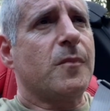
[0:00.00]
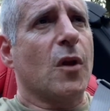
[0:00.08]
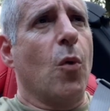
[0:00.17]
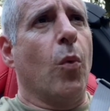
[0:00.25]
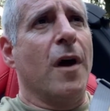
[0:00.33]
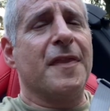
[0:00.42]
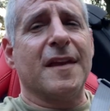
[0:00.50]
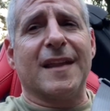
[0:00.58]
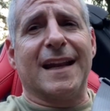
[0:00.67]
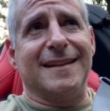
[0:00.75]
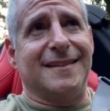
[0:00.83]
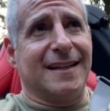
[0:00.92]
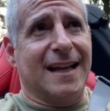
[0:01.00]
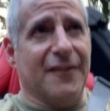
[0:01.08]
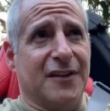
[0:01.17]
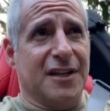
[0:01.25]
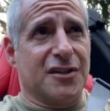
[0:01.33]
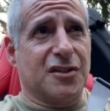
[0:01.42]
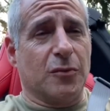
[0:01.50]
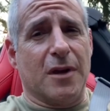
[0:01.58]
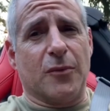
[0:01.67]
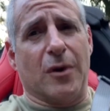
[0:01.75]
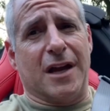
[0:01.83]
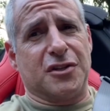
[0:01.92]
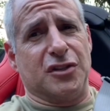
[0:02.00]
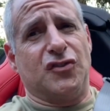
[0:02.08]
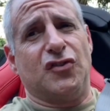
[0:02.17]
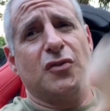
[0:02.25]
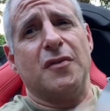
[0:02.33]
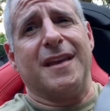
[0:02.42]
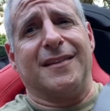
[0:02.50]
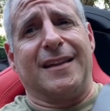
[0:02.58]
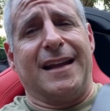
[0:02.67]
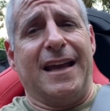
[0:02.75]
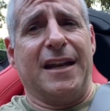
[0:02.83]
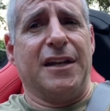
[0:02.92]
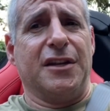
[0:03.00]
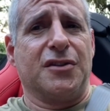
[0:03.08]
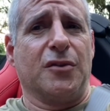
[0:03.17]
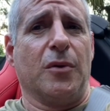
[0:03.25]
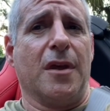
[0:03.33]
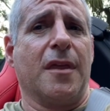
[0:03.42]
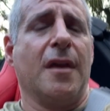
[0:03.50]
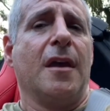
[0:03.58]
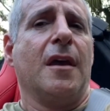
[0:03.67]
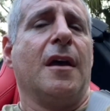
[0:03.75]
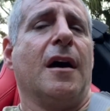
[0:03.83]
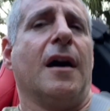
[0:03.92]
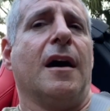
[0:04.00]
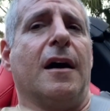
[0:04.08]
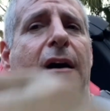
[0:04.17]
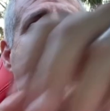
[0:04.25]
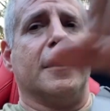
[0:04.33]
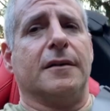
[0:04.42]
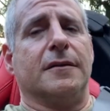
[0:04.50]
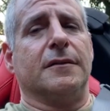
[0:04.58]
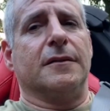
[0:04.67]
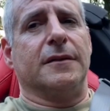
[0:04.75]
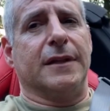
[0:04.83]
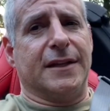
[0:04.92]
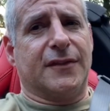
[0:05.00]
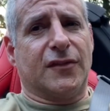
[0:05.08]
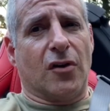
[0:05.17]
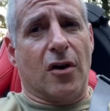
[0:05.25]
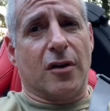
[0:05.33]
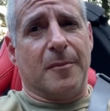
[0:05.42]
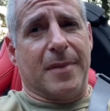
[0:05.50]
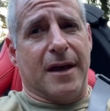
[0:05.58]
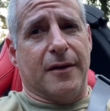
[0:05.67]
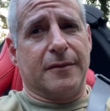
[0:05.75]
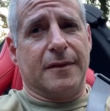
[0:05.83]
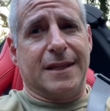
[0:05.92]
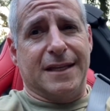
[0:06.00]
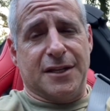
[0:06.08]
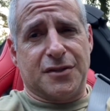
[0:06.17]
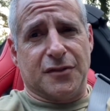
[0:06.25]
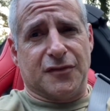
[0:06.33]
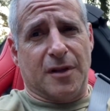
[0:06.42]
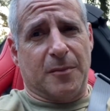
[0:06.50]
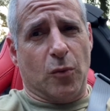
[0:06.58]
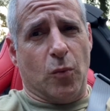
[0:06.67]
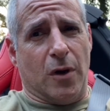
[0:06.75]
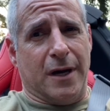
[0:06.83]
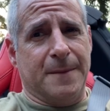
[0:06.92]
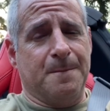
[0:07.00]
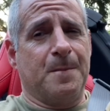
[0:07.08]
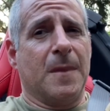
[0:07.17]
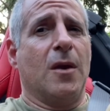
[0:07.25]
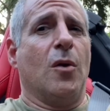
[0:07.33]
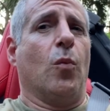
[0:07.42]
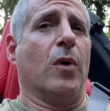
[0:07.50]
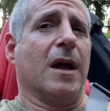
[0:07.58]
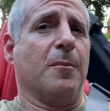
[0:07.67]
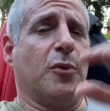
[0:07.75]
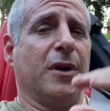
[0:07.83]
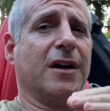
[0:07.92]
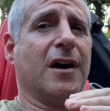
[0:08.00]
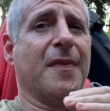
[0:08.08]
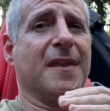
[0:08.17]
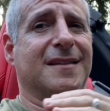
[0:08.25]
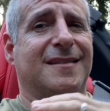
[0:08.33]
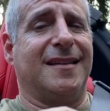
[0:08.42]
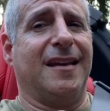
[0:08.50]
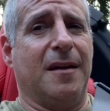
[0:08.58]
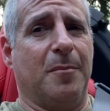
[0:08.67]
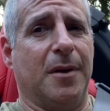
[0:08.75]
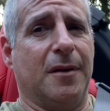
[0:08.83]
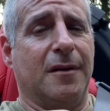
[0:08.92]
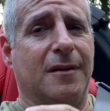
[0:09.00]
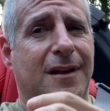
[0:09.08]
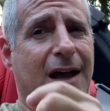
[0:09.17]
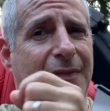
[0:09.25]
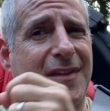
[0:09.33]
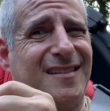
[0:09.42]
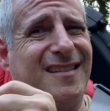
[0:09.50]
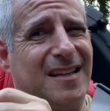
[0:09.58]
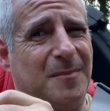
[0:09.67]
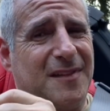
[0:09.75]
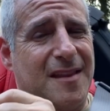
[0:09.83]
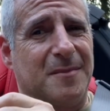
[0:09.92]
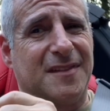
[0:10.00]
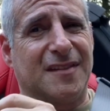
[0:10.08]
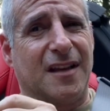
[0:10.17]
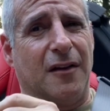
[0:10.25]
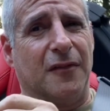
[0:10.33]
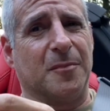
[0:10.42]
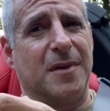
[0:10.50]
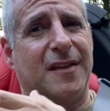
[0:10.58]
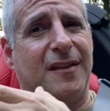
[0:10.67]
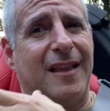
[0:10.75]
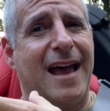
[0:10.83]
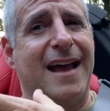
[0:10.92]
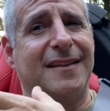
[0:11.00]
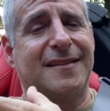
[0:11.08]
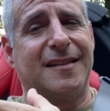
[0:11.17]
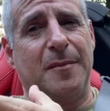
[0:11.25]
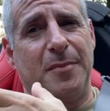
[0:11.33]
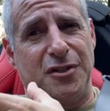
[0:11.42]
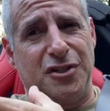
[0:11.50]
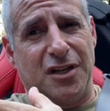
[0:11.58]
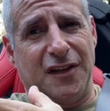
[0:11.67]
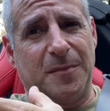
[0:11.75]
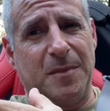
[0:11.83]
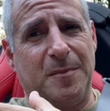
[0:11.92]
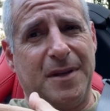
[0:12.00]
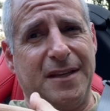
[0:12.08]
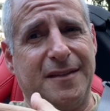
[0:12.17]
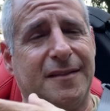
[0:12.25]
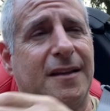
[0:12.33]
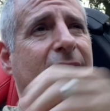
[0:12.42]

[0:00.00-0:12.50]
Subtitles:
One thing that I did have an issue with, well, actually two things that I had an issue with. Let's talk about the issues. Number one, when I'm putting on the tip, not the tips themselves, but the last tip adjustment piece,